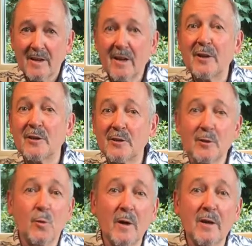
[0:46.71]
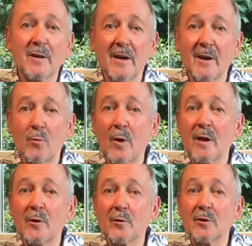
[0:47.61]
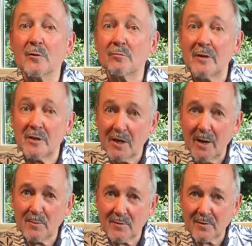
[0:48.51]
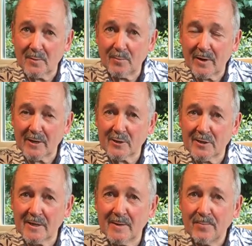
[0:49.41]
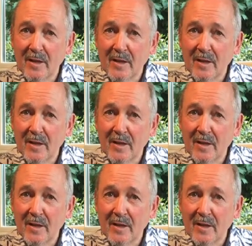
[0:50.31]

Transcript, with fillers: Cutting to the quick, uh, we're going to look at three types of complexity